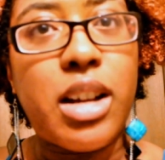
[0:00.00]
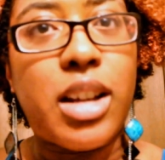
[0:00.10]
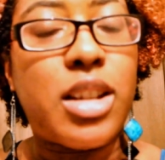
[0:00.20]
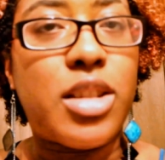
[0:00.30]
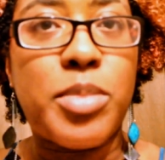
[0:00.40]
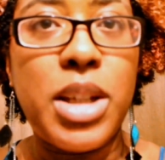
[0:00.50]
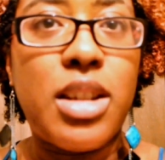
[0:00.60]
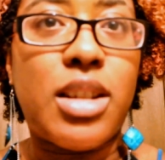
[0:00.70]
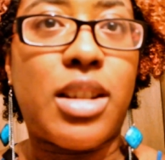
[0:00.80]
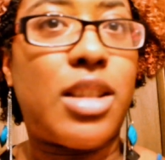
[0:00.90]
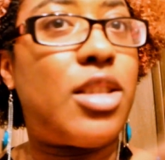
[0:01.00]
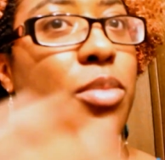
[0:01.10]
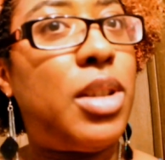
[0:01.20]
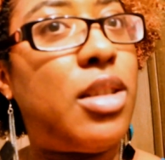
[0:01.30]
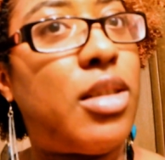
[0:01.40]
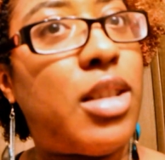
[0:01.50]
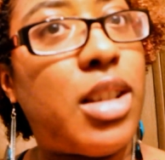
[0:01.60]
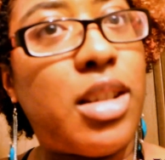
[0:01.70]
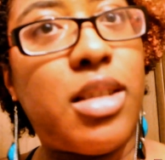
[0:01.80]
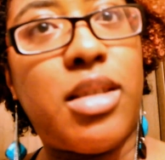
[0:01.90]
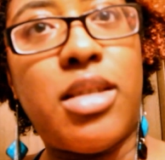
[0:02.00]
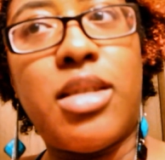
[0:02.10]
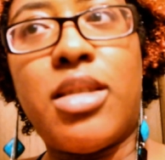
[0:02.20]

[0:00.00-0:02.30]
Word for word: I can speak, I can spell, I can...